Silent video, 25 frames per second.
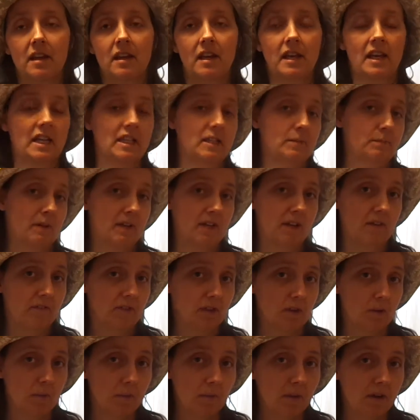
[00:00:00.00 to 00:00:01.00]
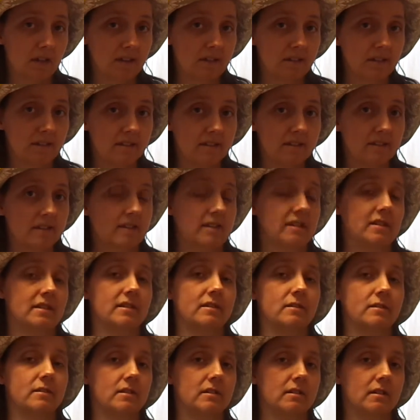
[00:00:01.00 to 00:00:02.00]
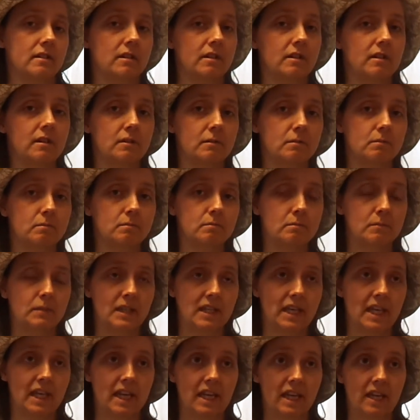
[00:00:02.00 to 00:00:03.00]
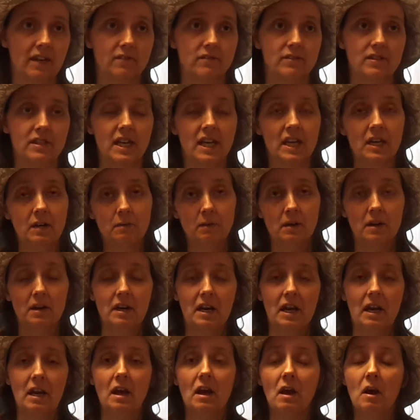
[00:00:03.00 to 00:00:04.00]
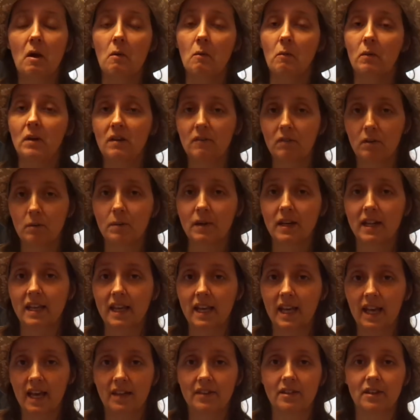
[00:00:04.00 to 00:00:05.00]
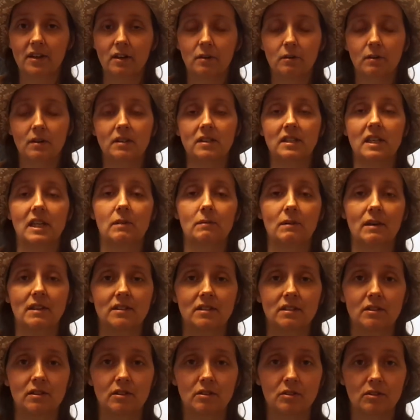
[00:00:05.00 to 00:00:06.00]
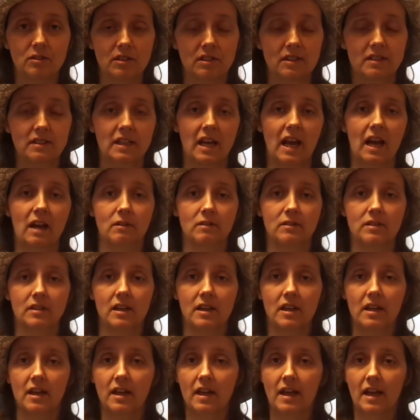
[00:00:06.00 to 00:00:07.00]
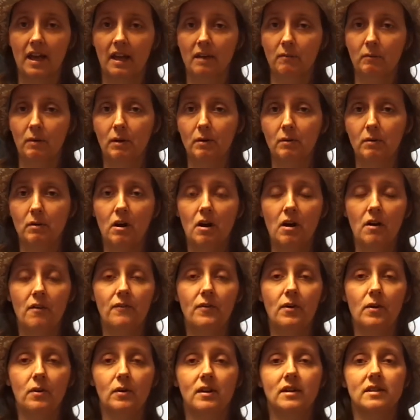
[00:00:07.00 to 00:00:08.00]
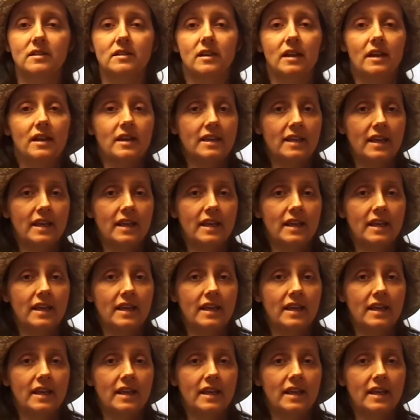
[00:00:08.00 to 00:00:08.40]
It's been a few months since the beginning of January when everybody had their quilty resolutions out, and we were all focused on